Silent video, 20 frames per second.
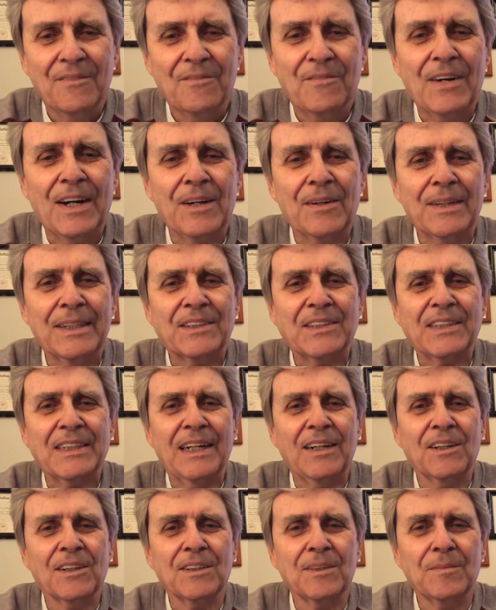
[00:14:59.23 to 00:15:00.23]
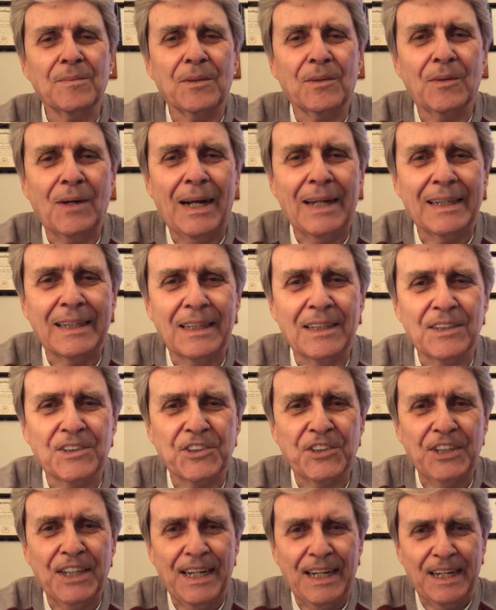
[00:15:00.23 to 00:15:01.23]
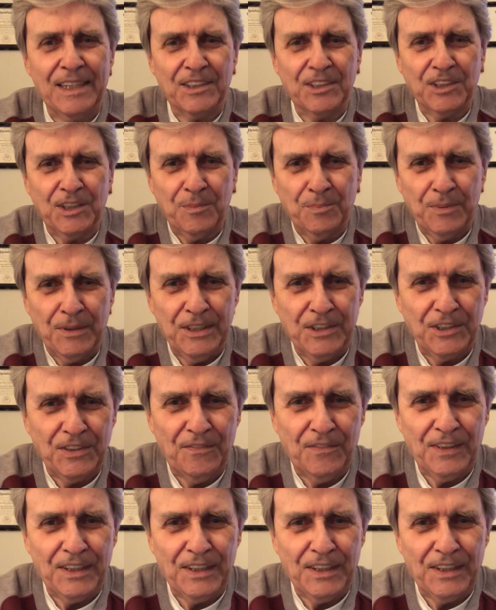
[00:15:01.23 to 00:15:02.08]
very seldom do I get a chance to preach a